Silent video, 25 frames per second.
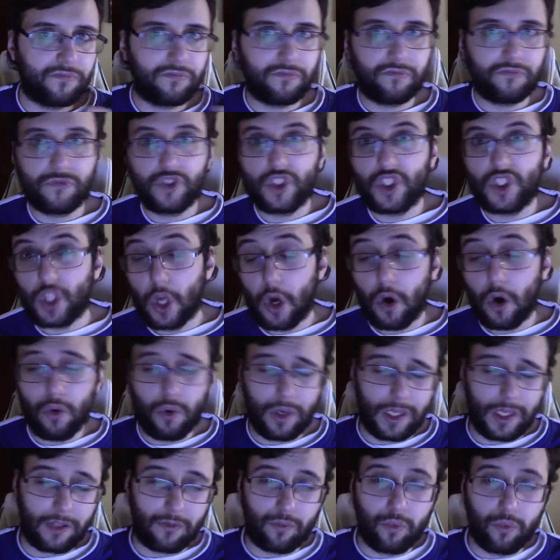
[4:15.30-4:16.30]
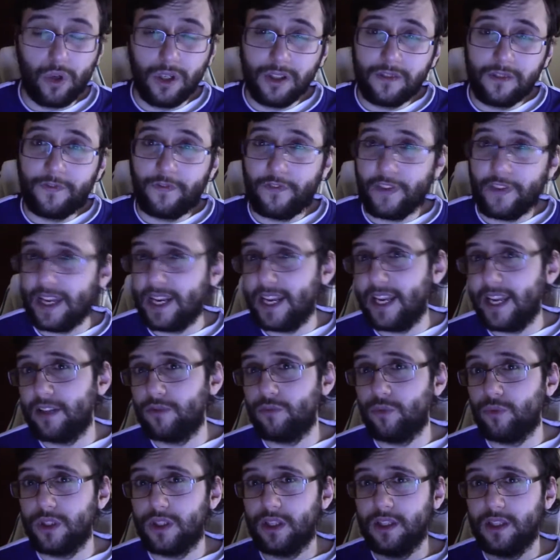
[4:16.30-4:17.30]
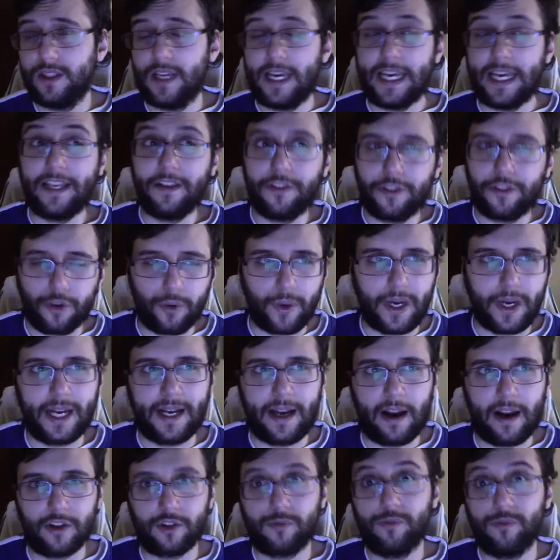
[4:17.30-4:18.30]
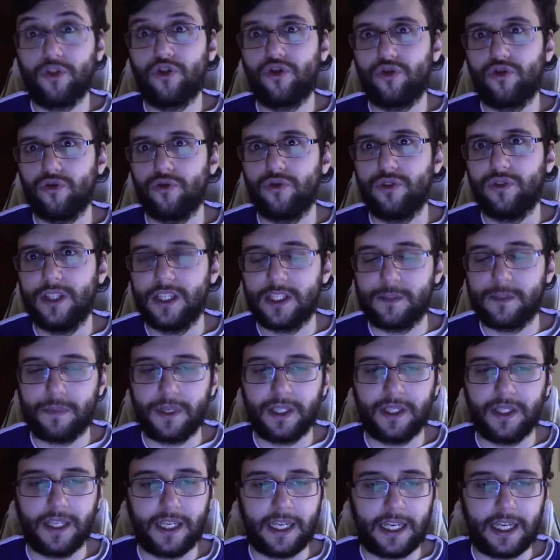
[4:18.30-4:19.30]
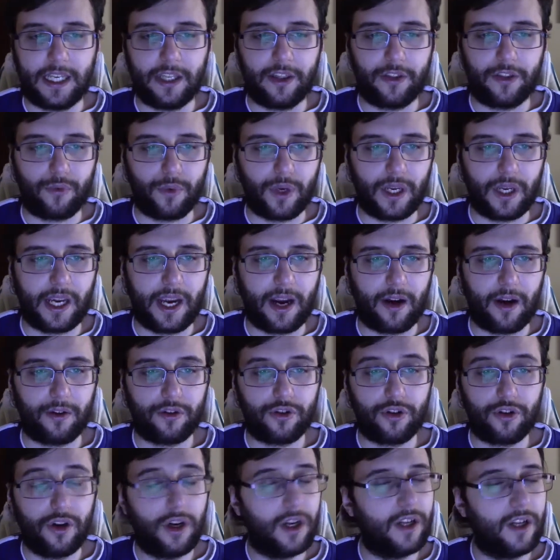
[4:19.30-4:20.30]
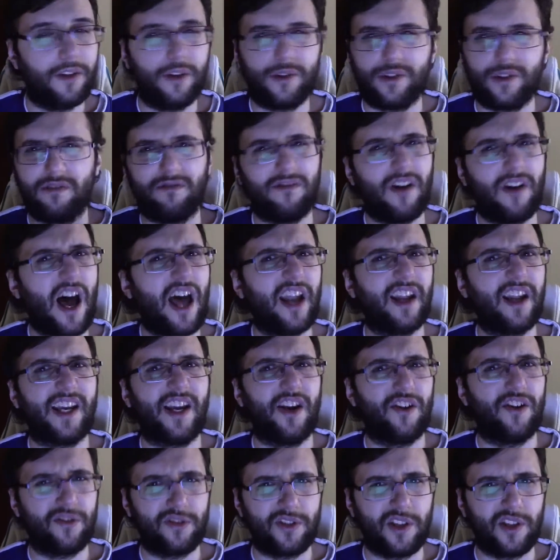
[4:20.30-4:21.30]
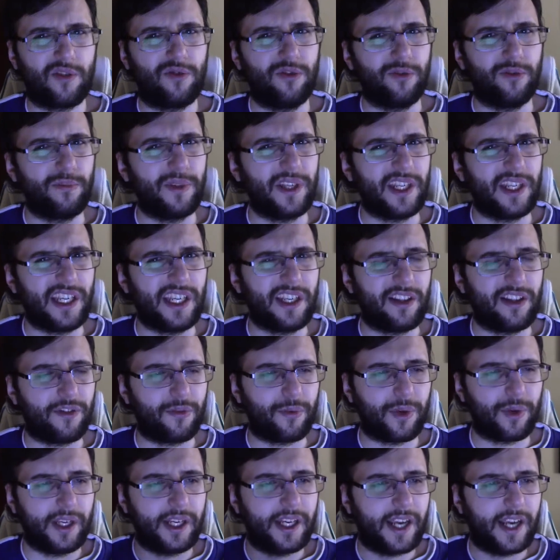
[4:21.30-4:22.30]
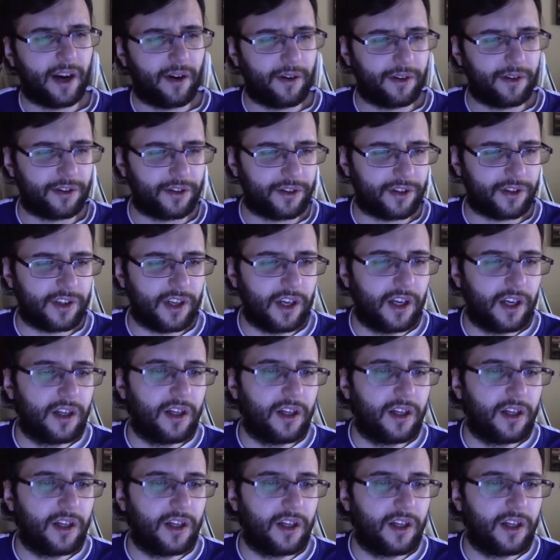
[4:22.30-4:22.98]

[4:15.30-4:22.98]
So it would fit in with an E3 announcement, should this be the E3 character. There's a lot of characters that could be E3 characters.